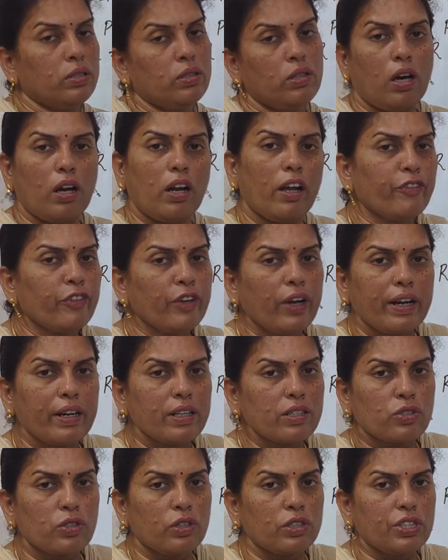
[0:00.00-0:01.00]
All of you
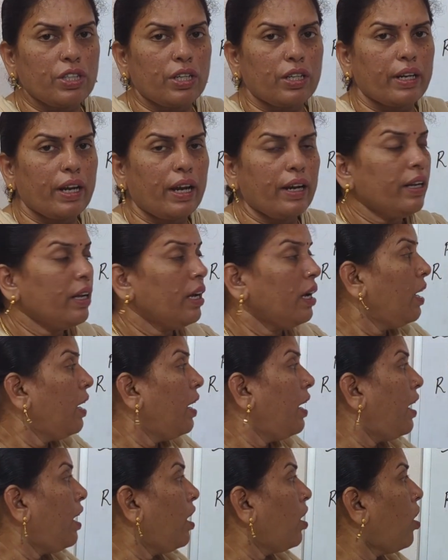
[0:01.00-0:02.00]
understood, children?
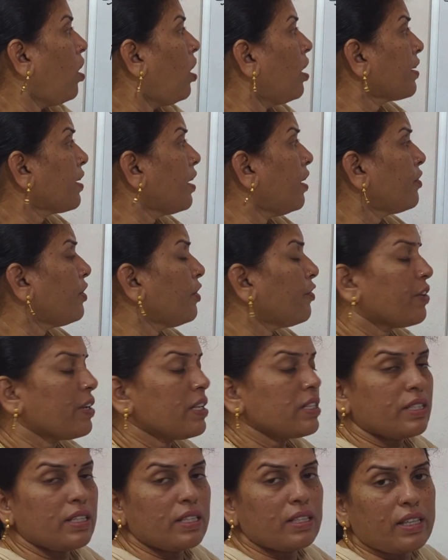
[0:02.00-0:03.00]
A lot of
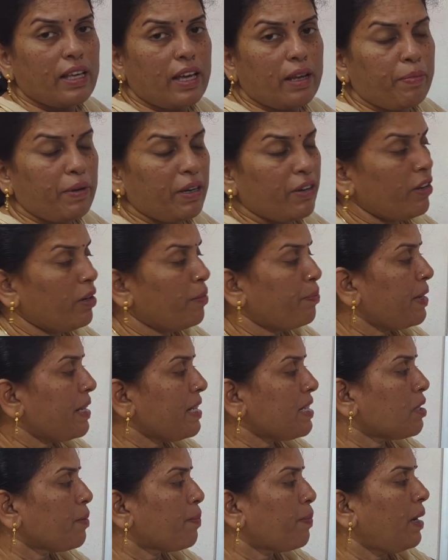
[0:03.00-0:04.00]
difference is there between
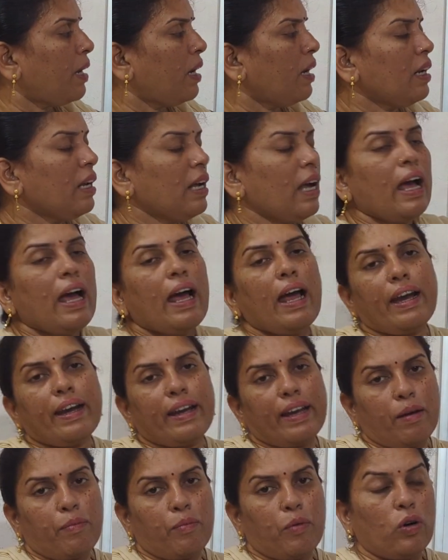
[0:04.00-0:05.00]
principal
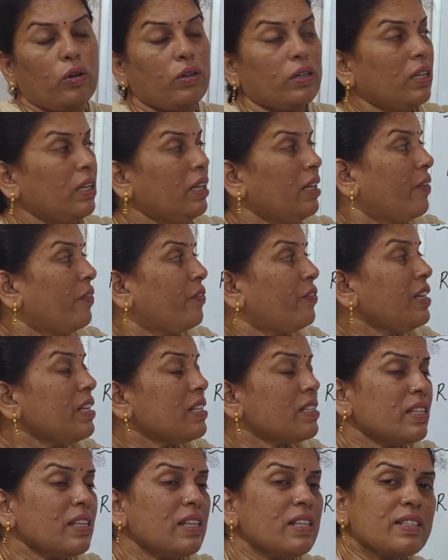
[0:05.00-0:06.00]
and amount.
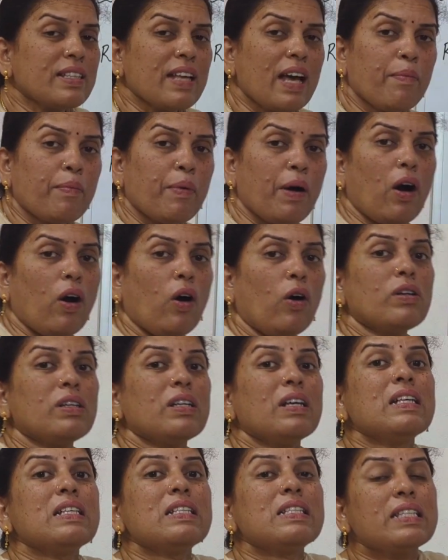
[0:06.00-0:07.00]
This is about
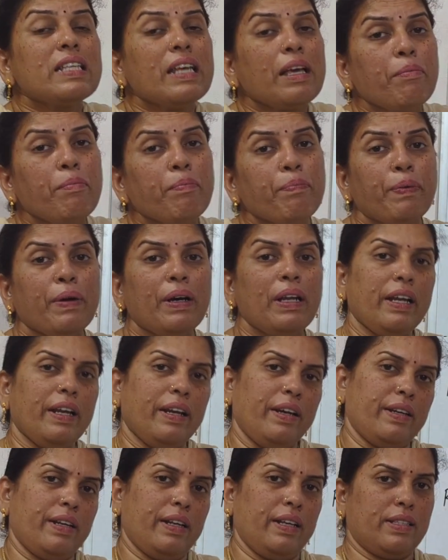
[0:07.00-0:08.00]
simple
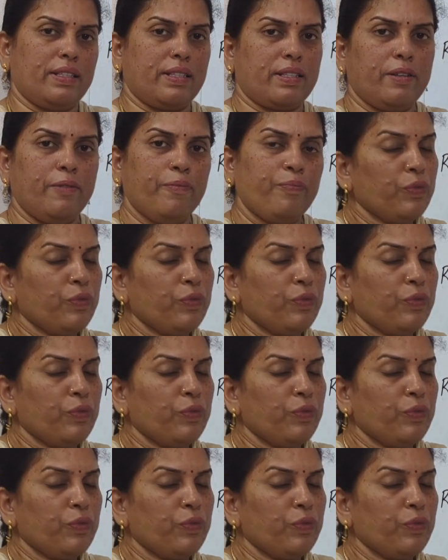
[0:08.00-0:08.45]
interest.